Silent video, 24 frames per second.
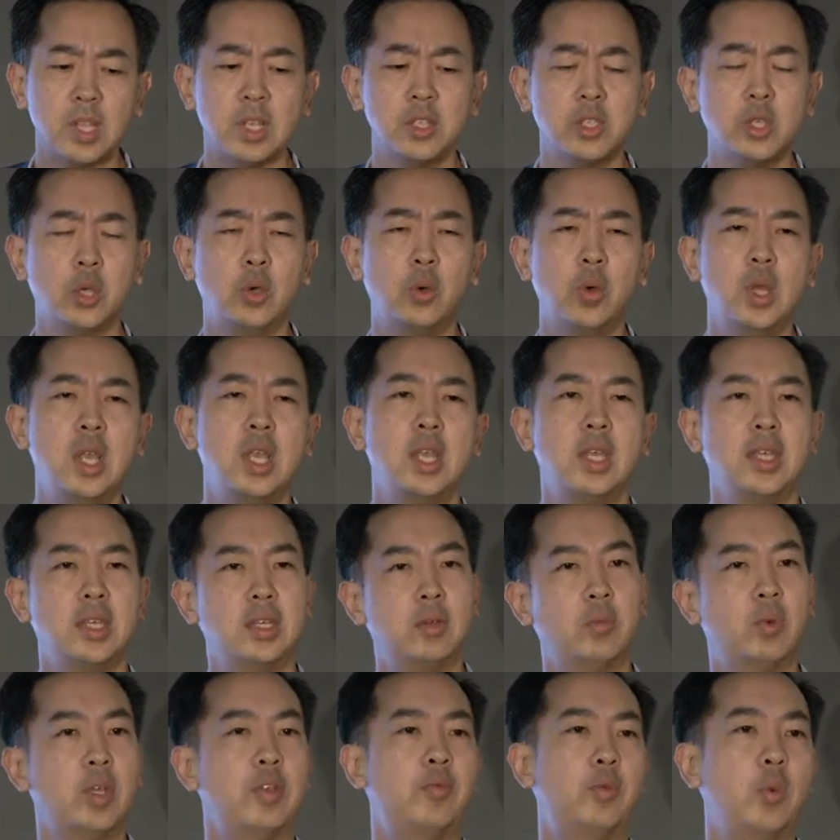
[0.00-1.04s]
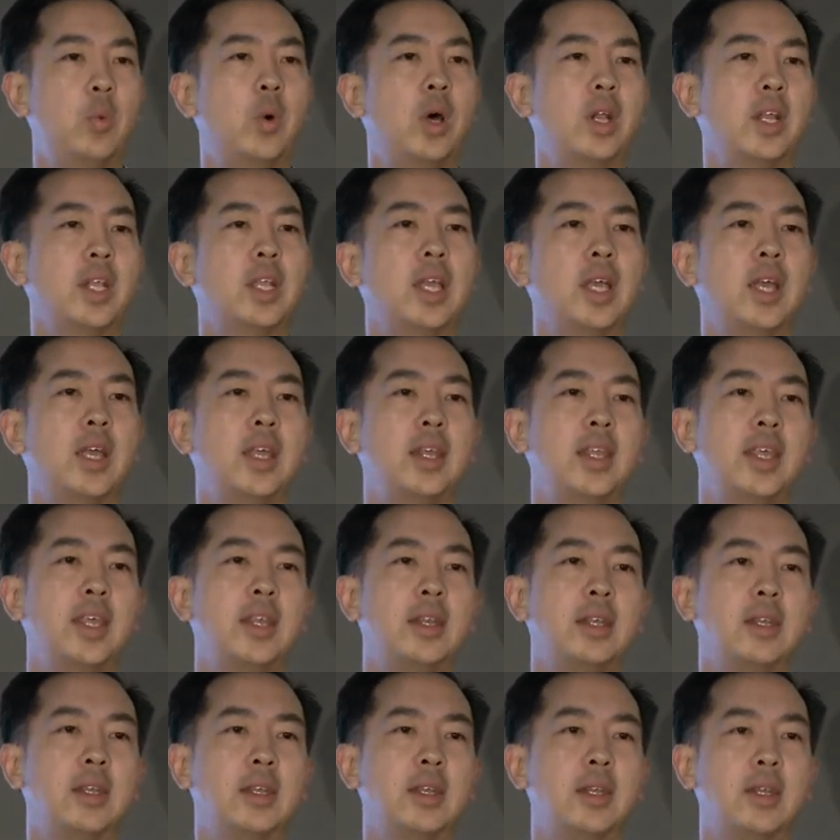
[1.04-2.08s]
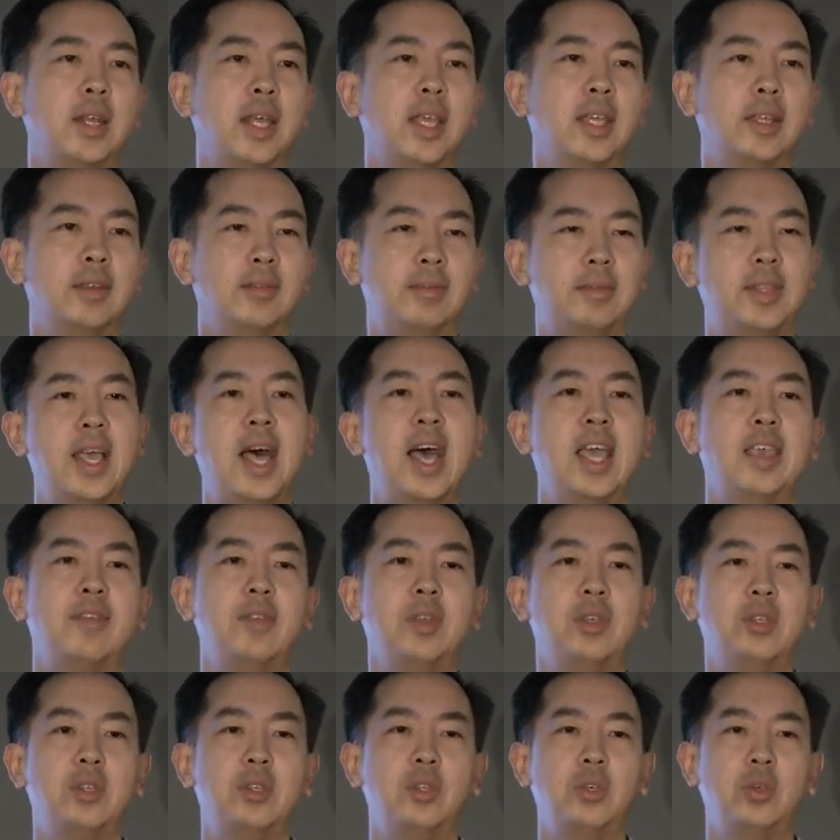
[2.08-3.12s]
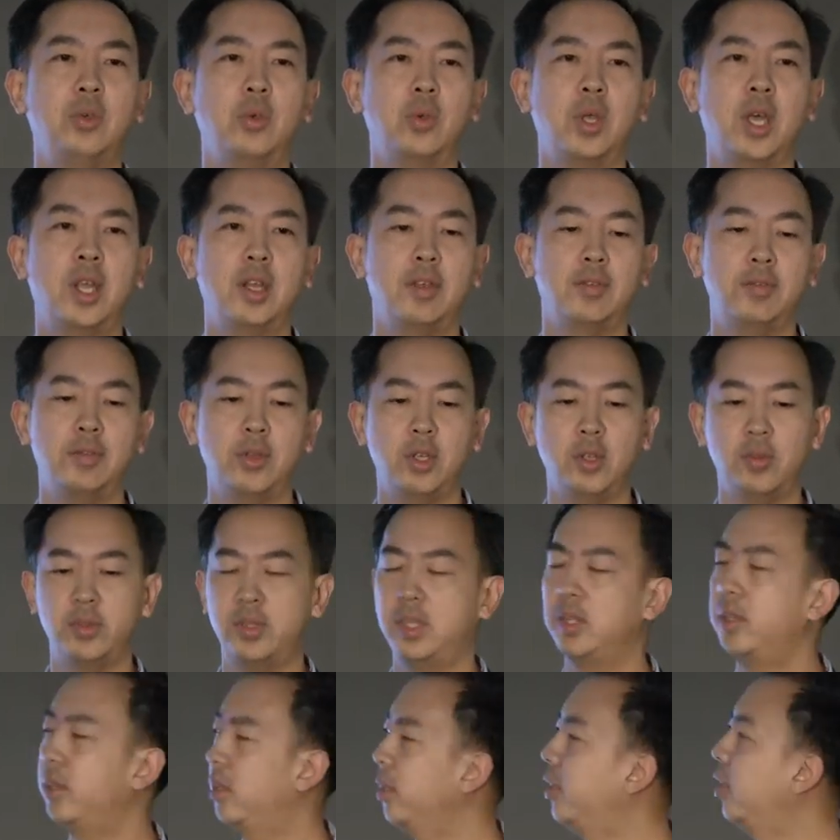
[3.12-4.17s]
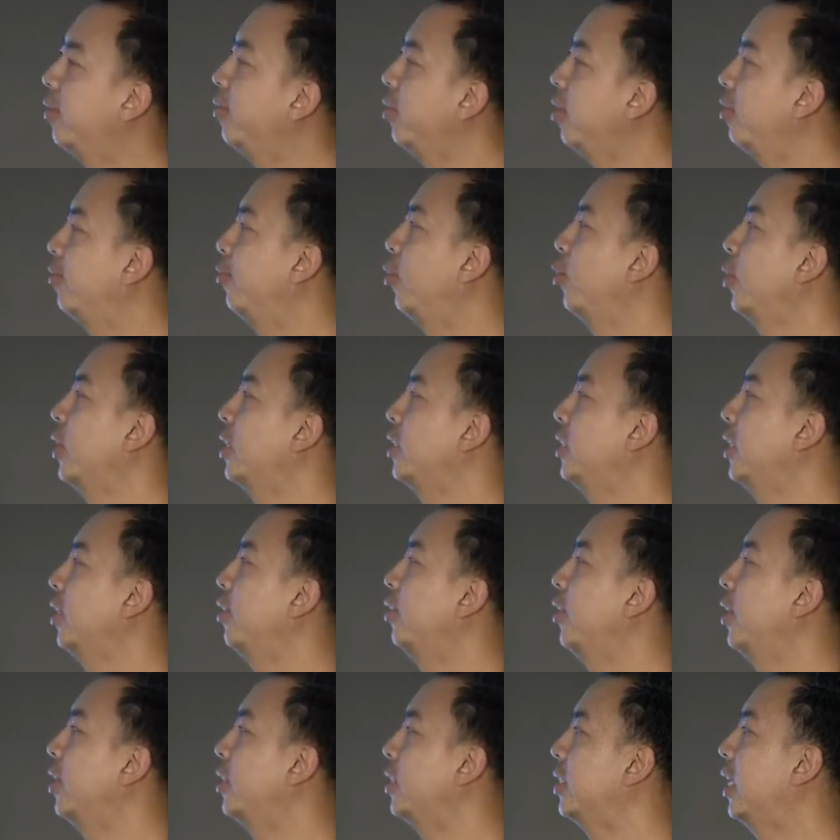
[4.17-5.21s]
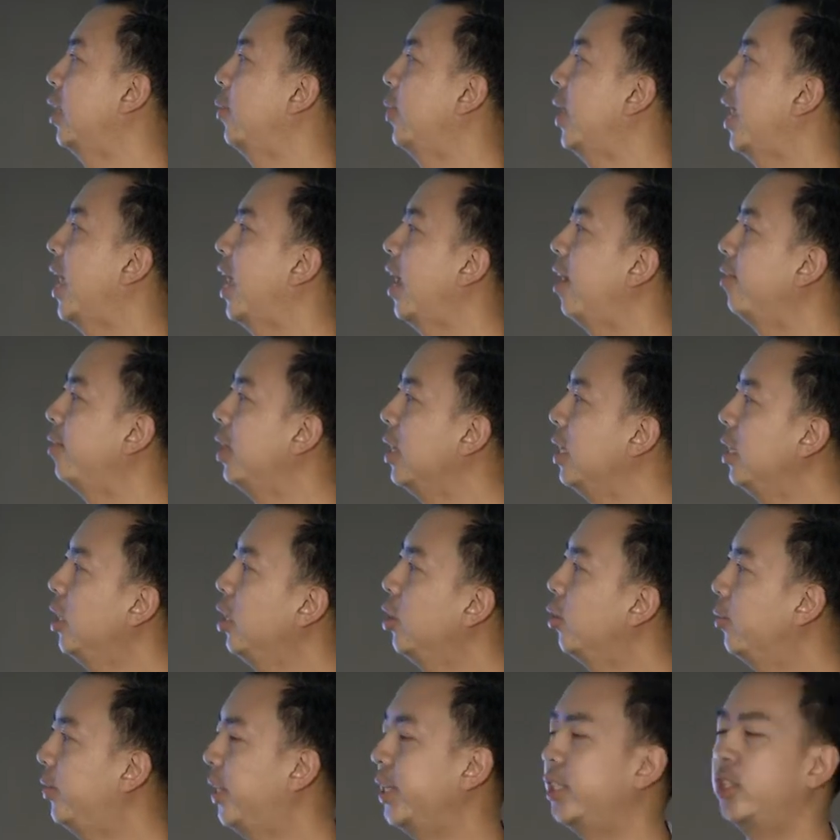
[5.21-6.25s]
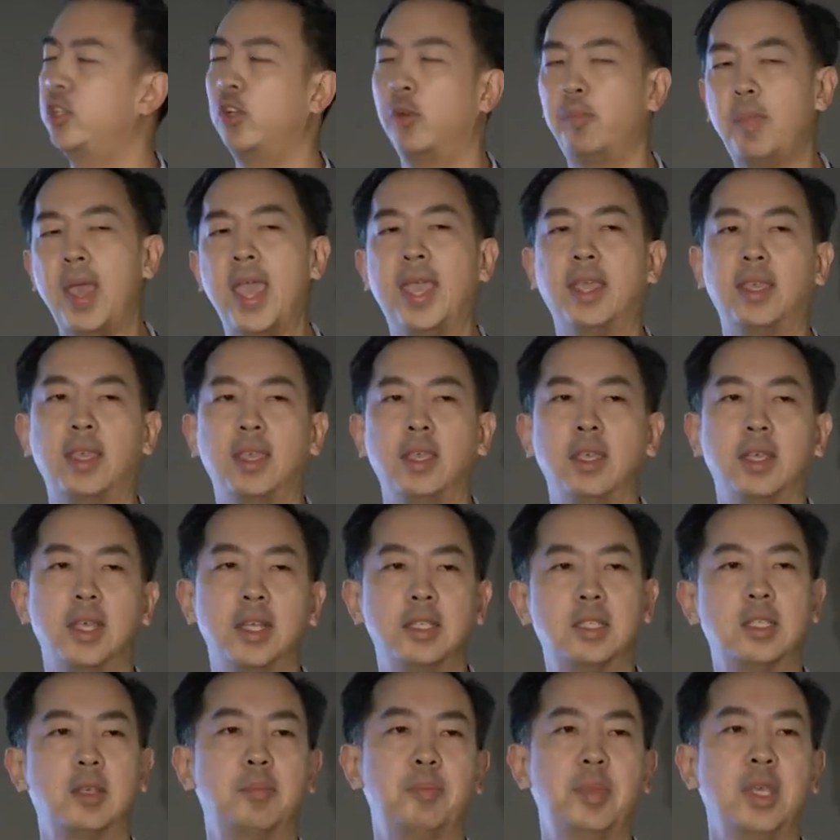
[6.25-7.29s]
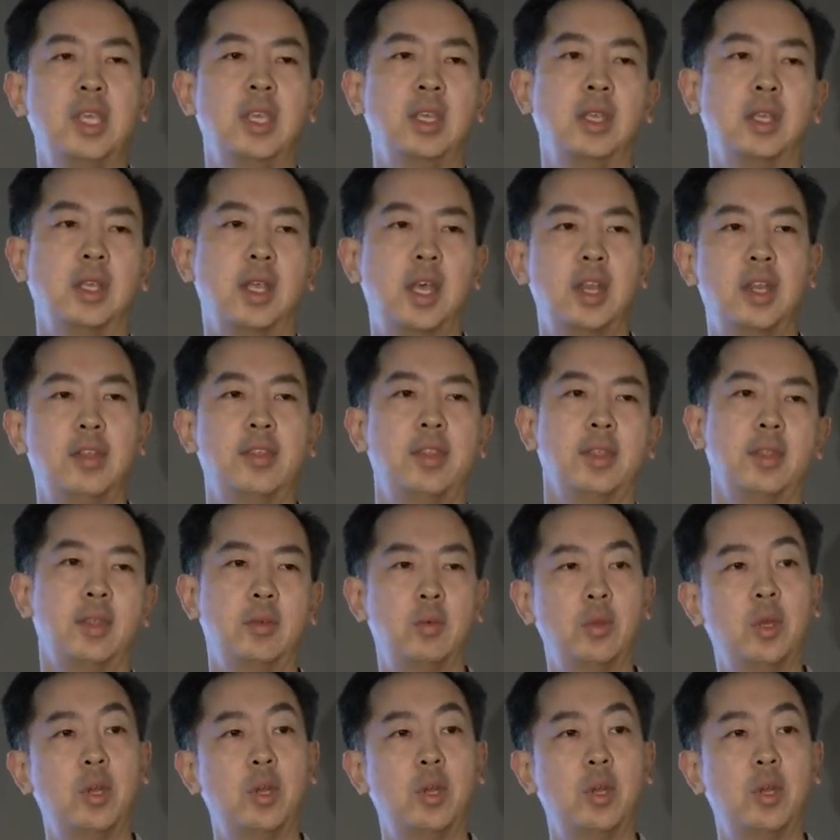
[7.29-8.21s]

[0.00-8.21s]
So if we want to kind of then like dive into kind of the different focus areas that we have, digital banking ends up being kind of